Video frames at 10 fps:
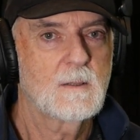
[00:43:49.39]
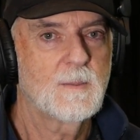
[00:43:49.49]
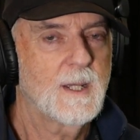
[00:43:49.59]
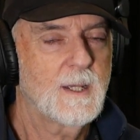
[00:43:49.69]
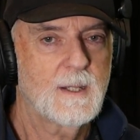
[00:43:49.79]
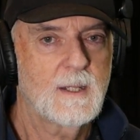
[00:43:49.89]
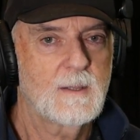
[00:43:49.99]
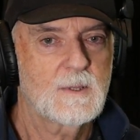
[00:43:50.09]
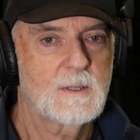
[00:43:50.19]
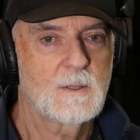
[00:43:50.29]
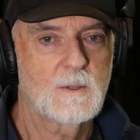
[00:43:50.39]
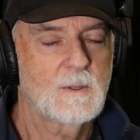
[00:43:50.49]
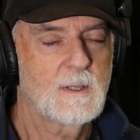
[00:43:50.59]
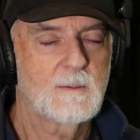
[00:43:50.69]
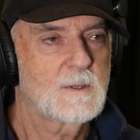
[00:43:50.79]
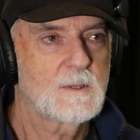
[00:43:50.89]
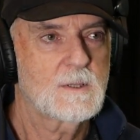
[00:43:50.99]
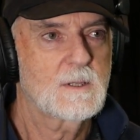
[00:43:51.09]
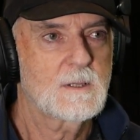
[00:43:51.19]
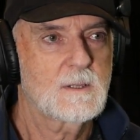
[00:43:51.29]
bad apes and the good apes. It was
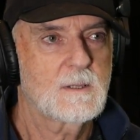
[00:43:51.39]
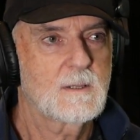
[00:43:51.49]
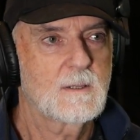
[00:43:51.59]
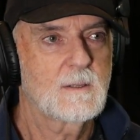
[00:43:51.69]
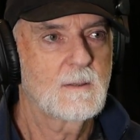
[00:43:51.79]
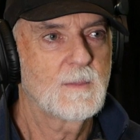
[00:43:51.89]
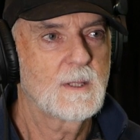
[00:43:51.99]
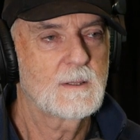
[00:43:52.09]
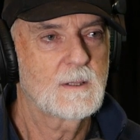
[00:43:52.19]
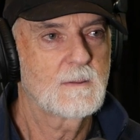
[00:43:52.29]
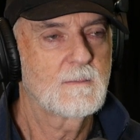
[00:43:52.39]
just amazing.